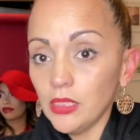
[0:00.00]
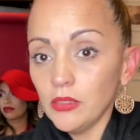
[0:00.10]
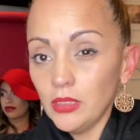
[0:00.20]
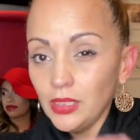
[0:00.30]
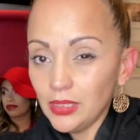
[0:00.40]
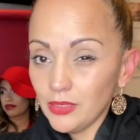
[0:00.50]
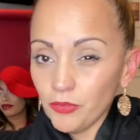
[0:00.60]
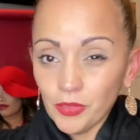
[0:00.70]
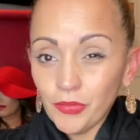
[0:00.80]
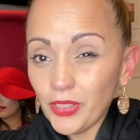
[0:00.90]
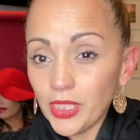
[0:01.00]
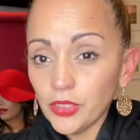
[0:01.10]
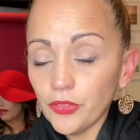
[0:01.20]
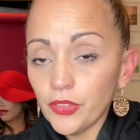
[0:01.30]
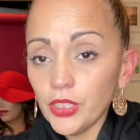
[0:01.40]
the
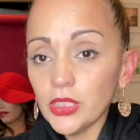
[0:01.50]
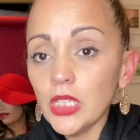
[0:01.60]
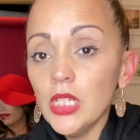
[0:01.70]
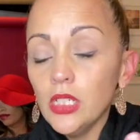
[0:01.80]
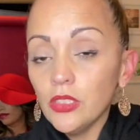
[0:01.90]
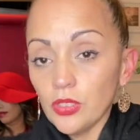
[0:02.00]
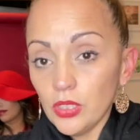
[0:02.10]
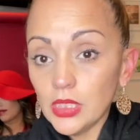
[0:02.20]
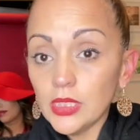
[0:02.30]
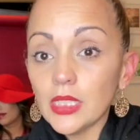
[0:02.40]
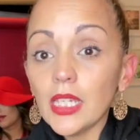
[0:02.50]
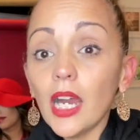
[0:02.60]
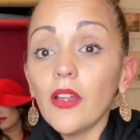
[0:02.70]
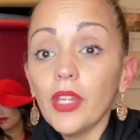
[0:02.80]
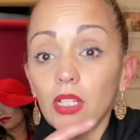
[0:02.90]
reflector first, so you can see
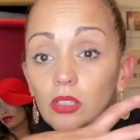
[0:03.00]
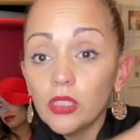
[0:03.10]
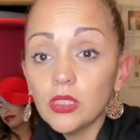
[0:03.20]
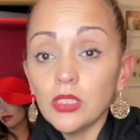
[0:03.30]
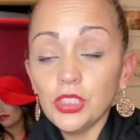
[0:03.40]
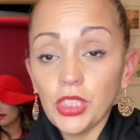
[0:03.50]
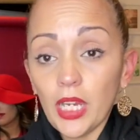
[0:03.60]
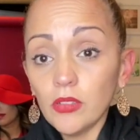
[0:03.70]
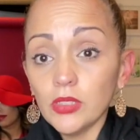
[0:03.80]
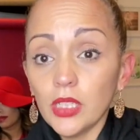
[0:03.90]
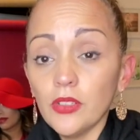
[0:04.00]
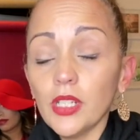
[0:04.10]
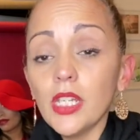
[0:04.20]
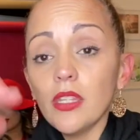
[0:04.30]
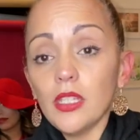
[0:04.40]
how that looks, the shadows
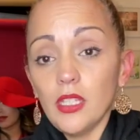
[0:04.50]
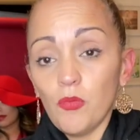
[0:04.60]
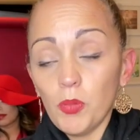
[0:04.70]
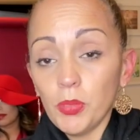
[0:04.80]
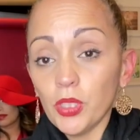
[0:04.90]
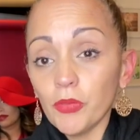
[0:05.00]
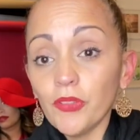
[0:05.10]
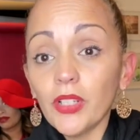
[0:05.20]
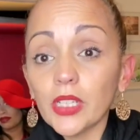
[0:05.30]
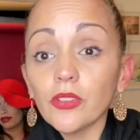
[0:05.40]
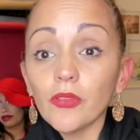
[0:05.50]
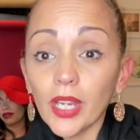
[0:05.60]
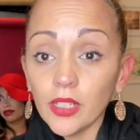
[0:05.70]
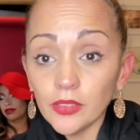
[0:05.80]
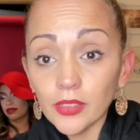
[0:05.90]
underneath, and then we'll put the reflector
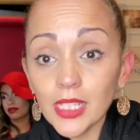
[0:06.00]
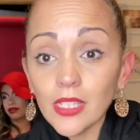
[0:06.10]
right underneath